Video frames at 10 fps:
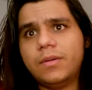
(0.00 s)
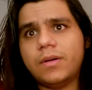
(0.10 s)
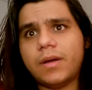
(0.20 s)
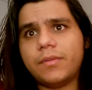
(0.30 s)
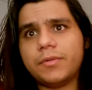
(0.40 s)

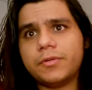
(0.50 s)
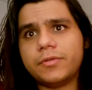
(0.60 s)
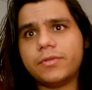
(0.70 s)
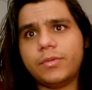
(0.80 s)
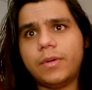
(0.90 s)
I wrote
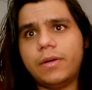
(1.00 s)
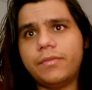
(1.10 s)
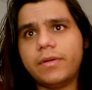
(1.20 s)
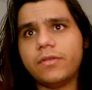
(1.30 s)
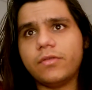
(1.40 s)

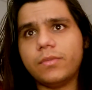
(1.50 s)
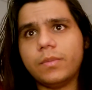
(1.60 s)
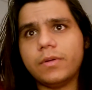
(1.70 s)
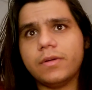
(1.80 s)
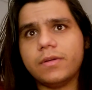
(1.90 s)
1200
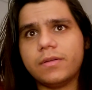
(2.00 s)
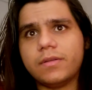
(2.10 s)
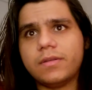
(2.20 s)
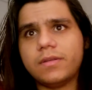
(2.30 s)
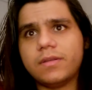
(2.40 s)

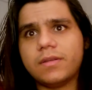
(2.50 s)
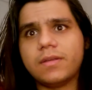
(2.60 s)
words.